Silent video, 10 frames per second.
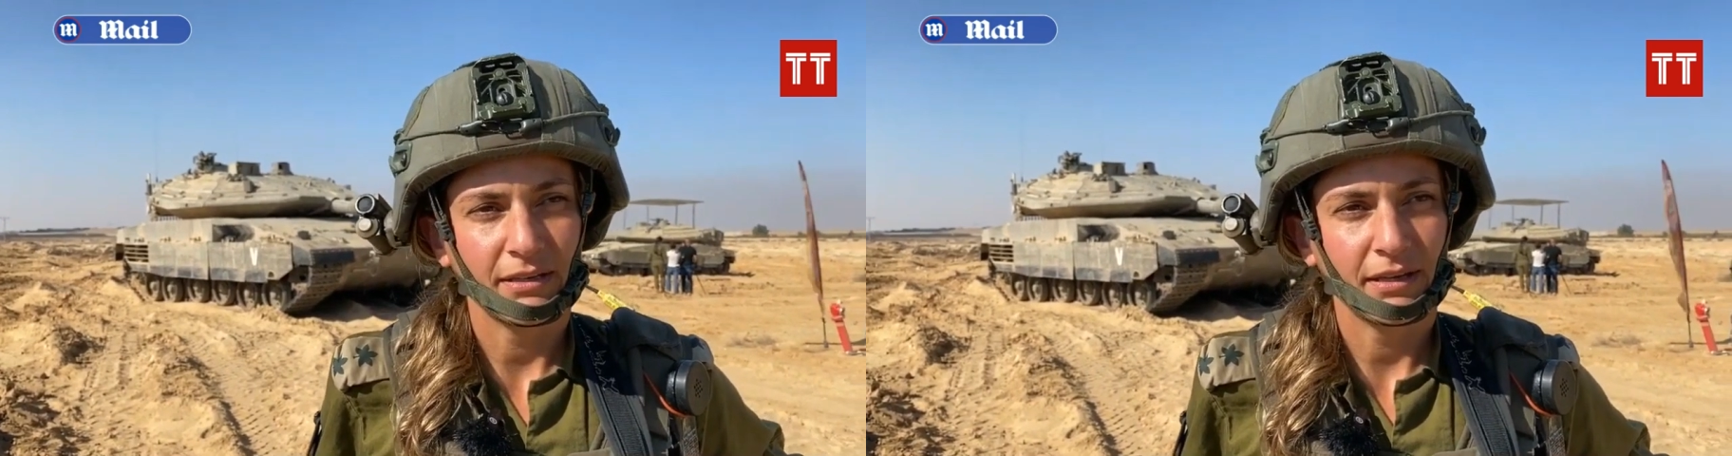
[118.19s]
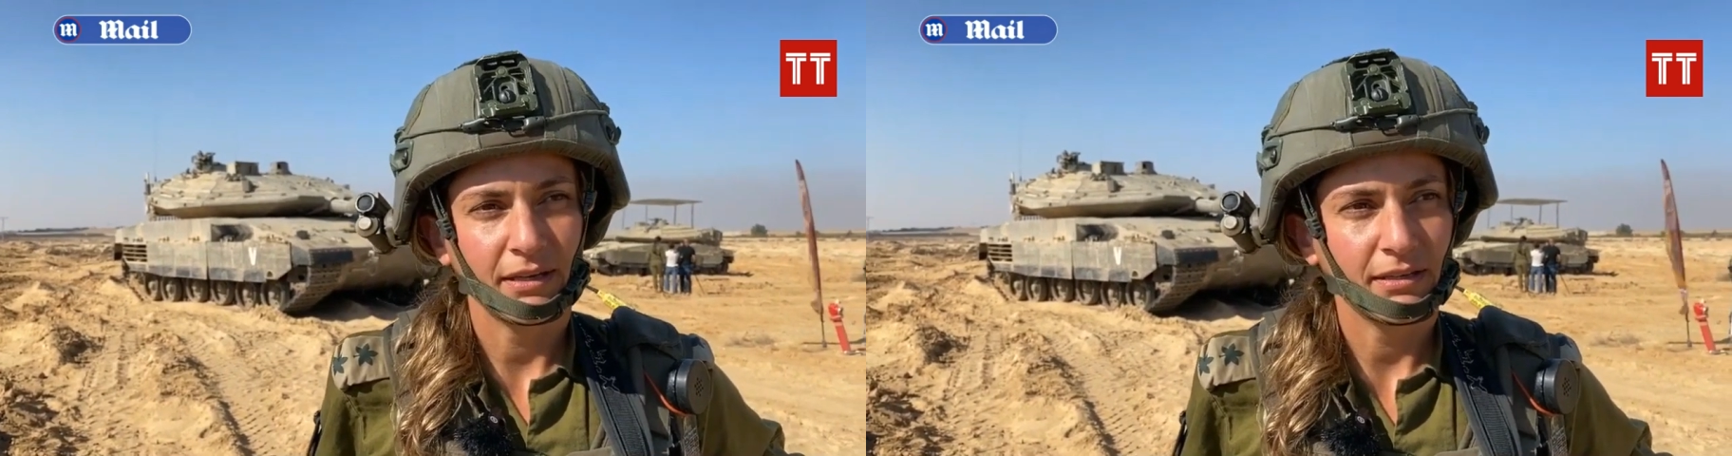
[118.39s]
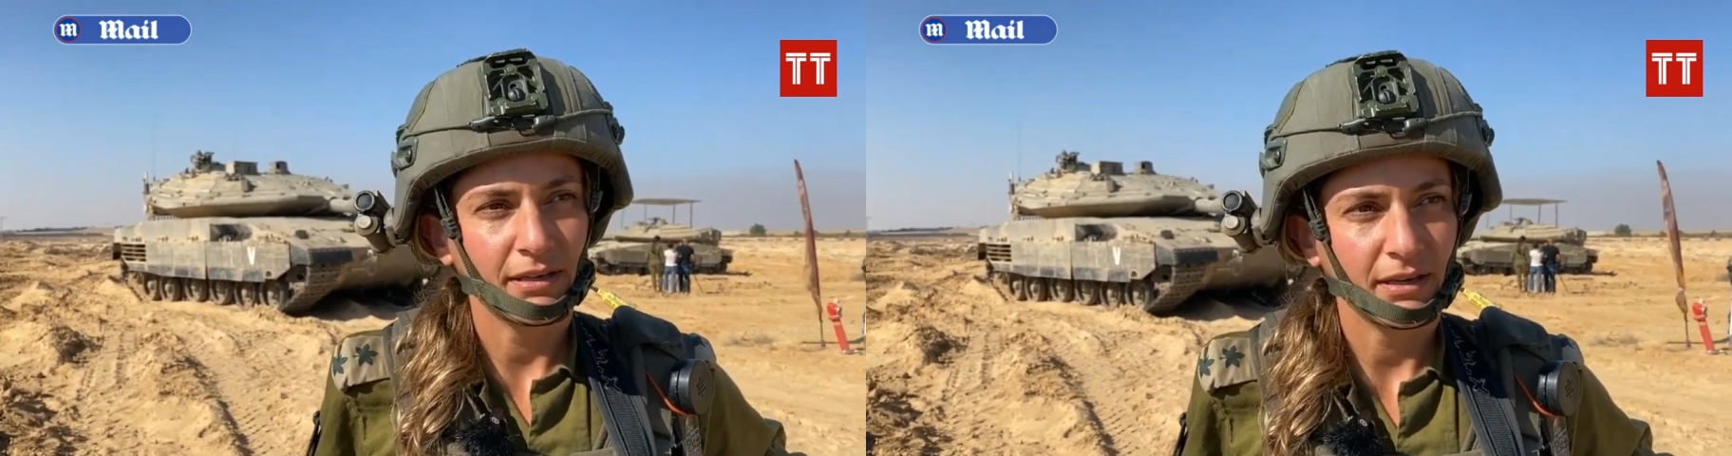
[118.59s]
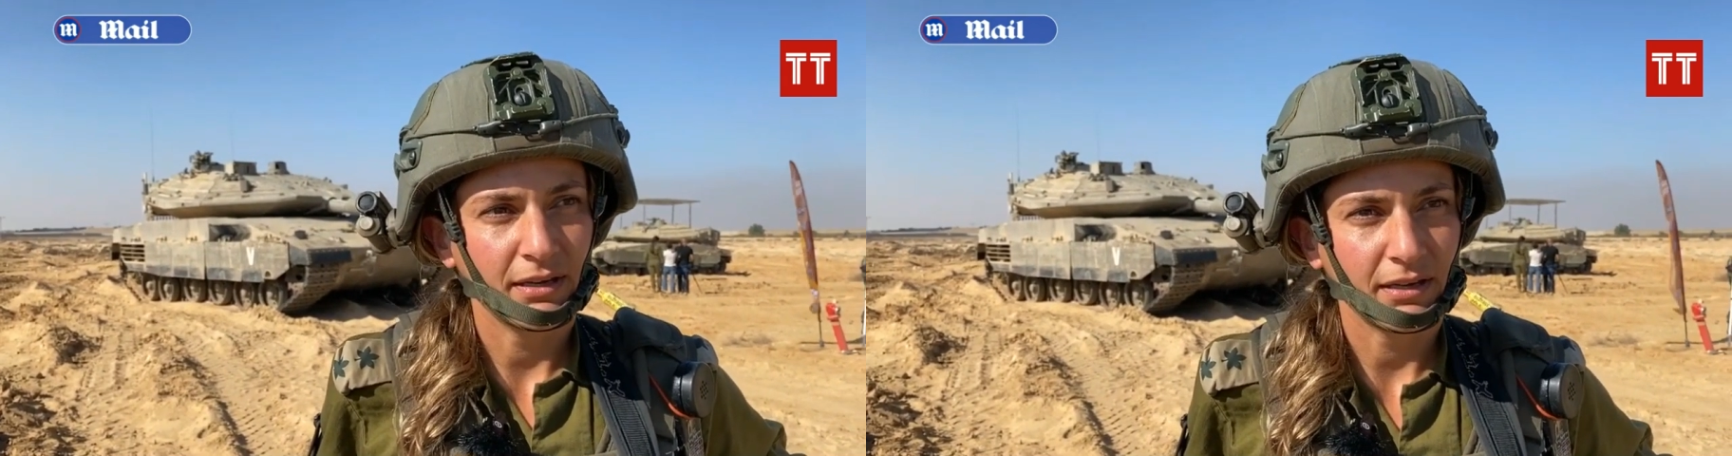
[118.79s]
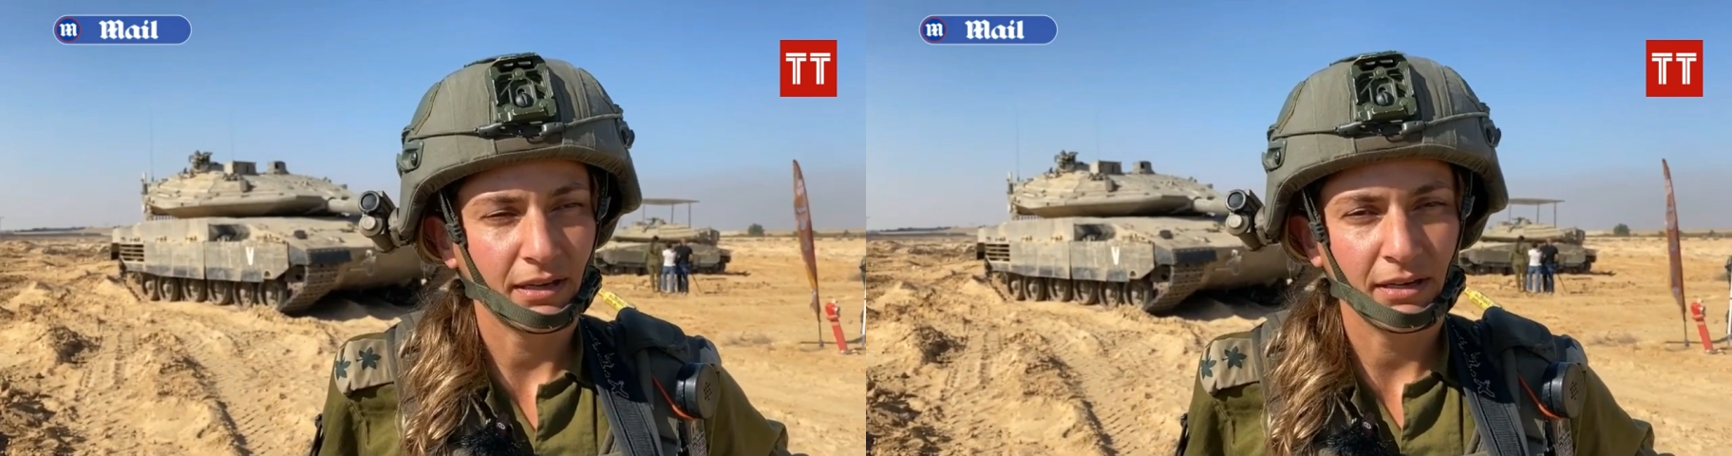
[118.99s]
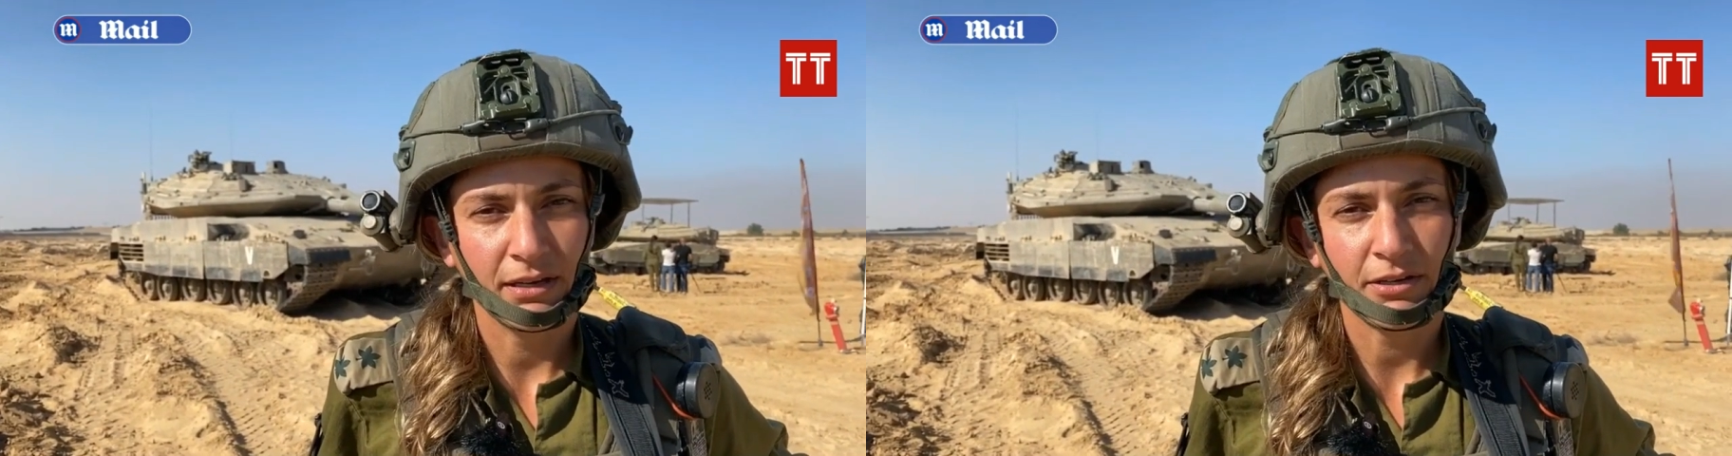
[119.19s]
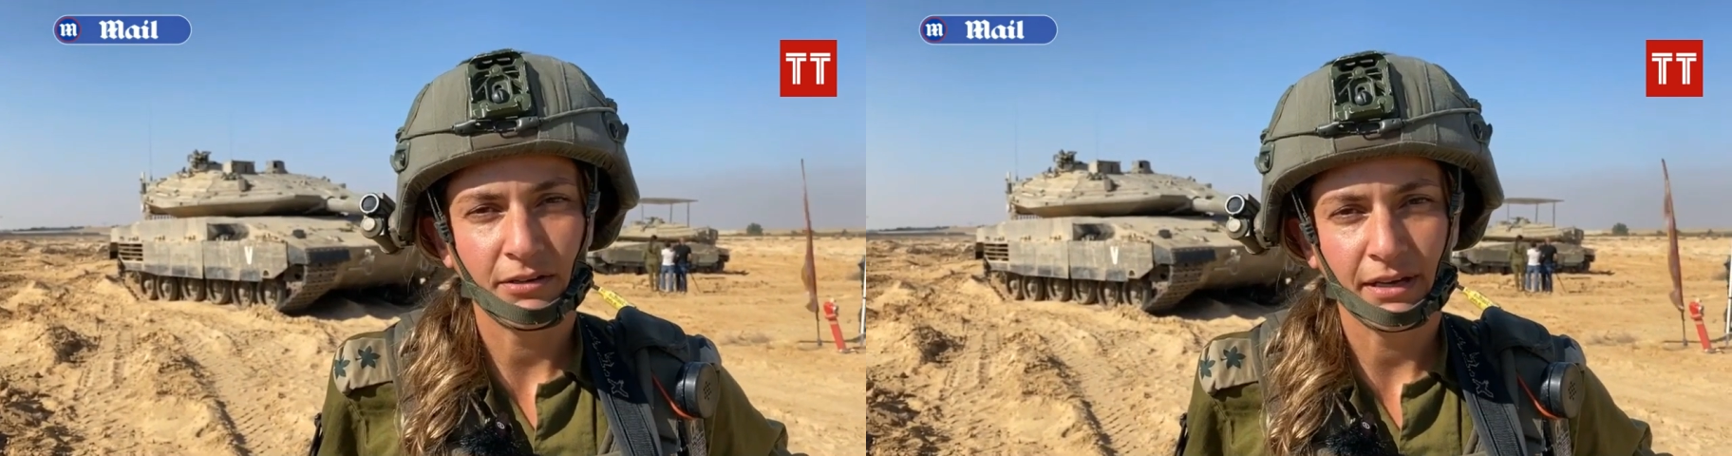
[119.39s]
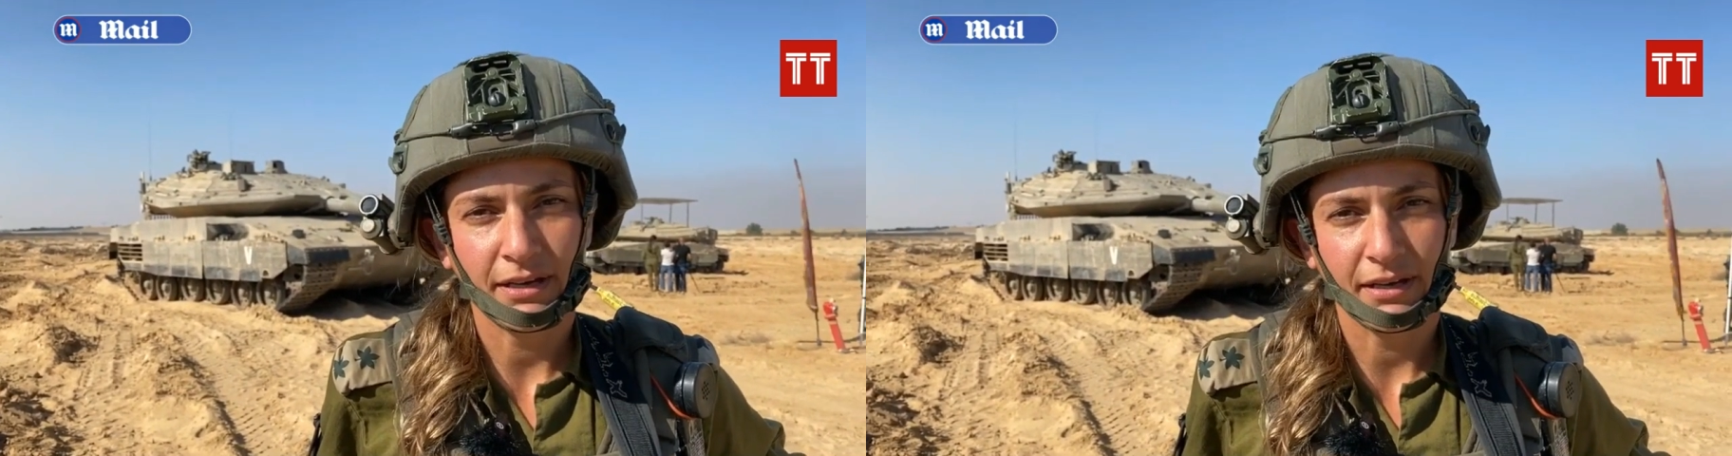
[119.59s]
they can
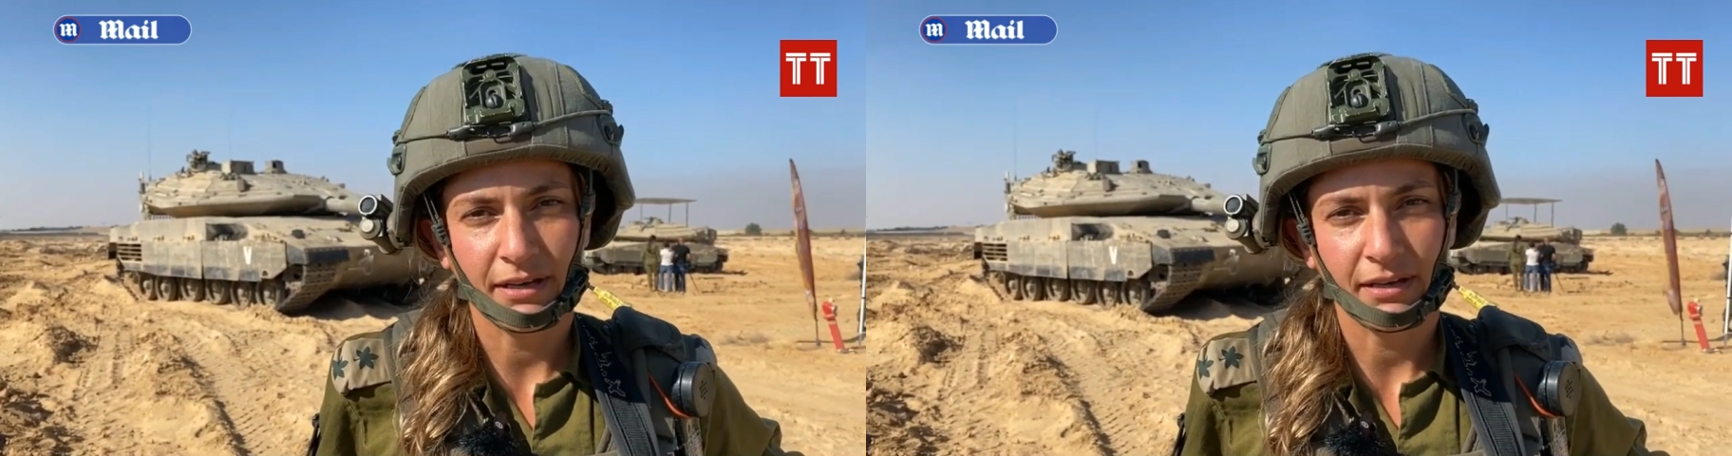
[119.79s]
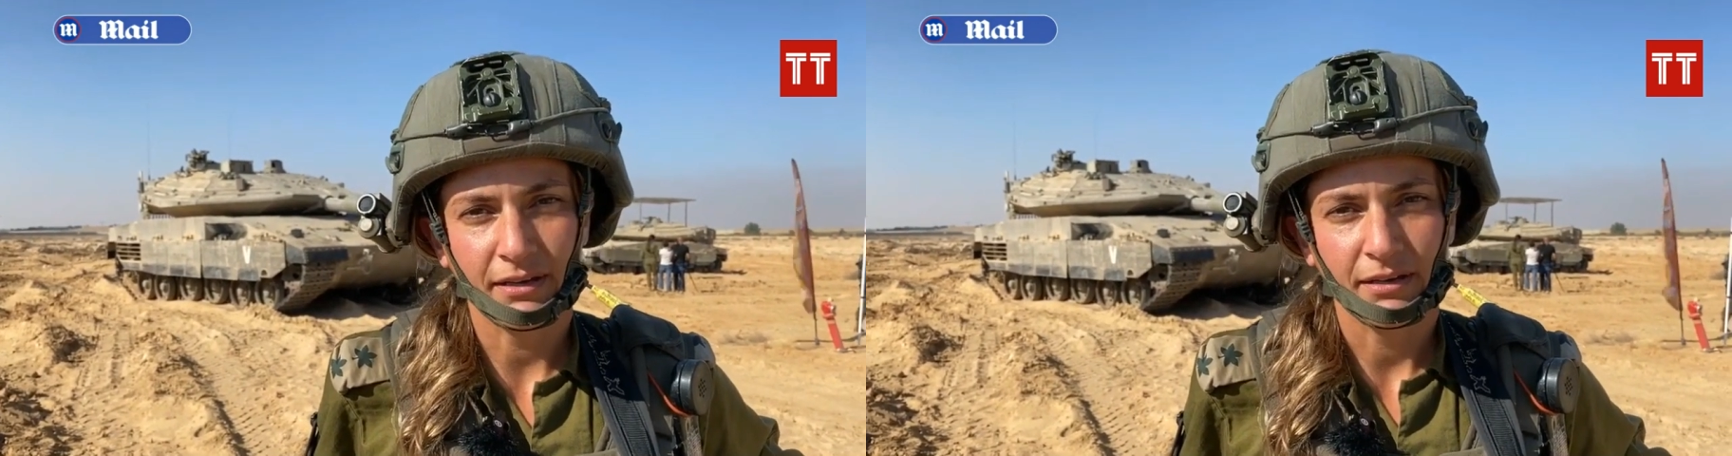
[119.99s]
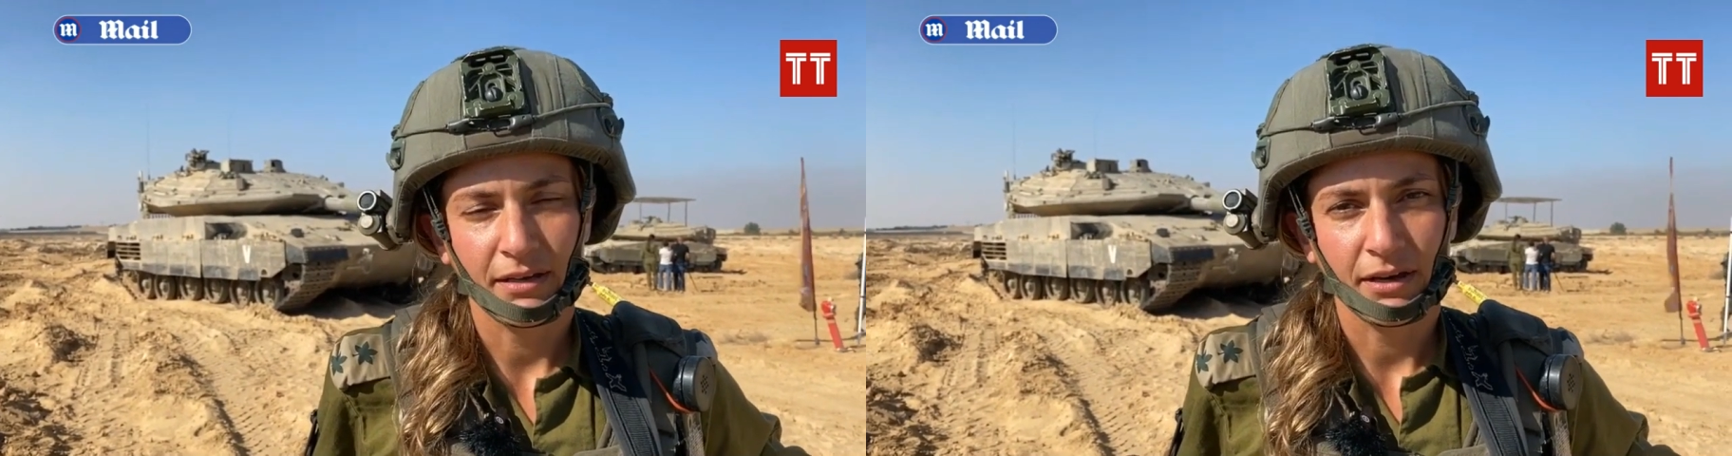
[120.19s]
hear